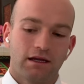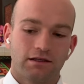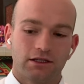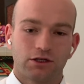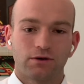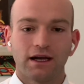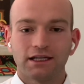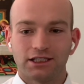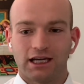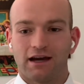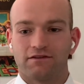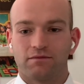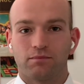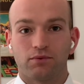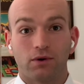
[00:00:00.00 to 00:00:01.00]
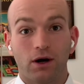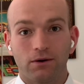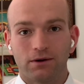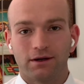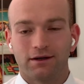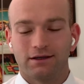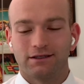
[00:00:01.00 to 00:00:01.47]
This crankshaft
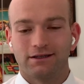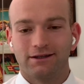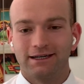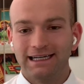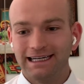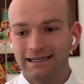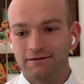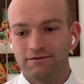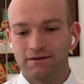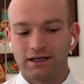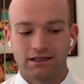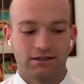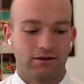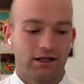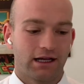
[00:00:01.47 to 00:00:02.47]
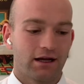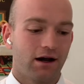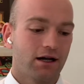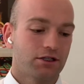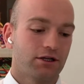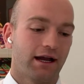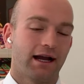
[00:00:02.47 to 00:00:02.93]
broke, so they needed it fixed. So they
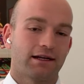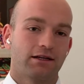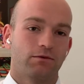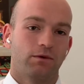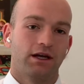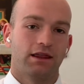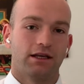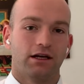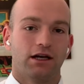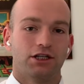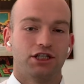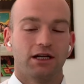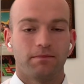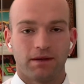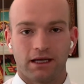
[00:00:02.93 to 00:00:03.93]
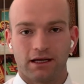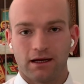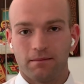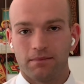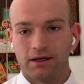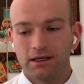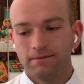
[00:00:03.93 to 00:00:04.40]
contracted with a shipping
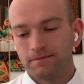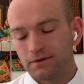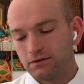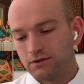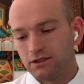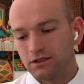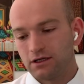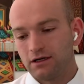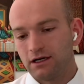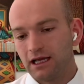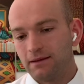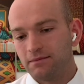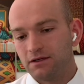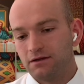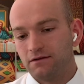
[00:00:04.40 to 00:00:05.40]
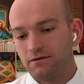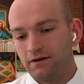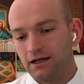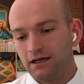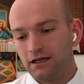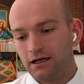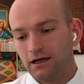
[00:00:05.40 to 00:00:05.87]
company, which is our named
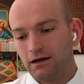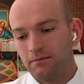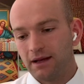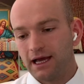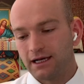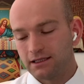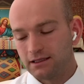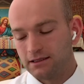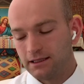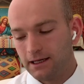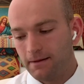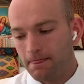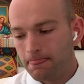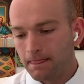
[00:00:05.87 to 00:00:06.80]
defendant here, Baxendale,